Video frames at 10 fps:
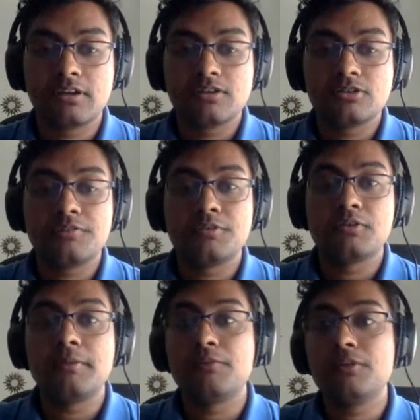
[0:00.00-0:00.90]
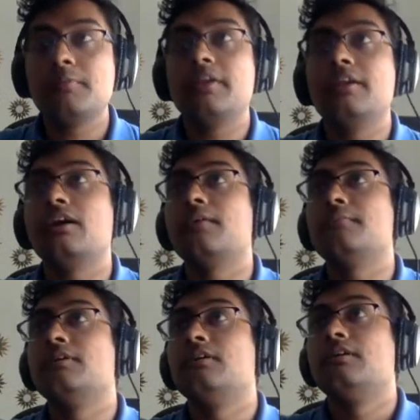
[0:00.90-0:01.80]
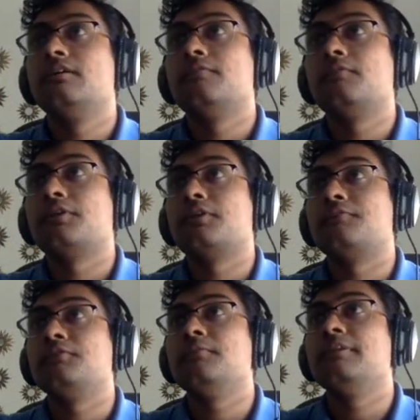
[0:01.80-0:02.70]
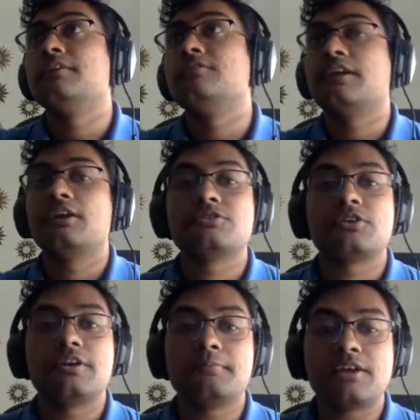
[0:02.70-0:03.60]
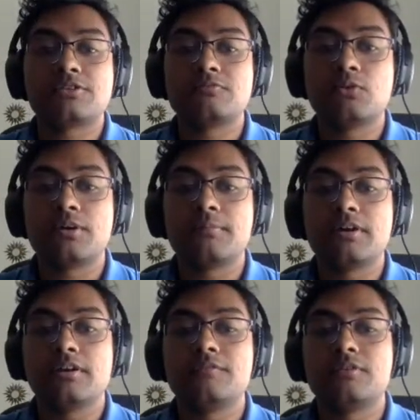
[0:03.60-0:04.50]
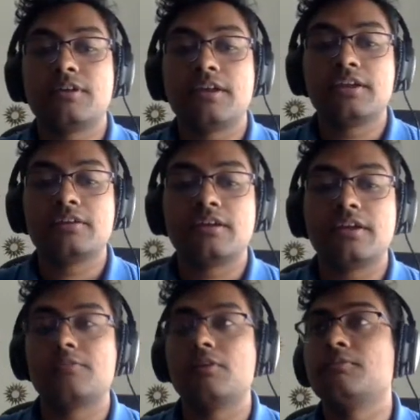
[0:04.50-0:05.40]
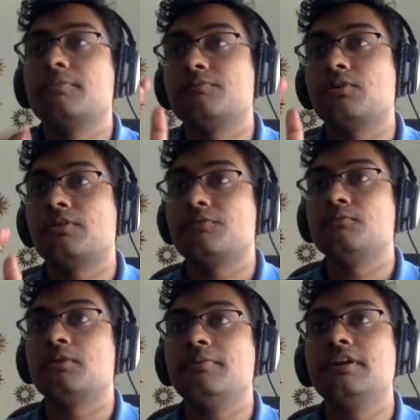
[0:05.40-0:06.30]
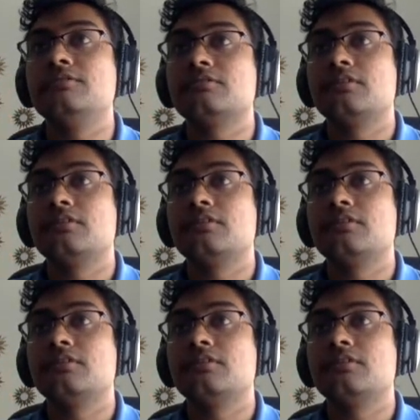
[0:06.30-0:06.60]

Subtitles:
So if you would bear with me for another few minutes, I know it's already past 4, but if you would hang around with me for a few more minutes,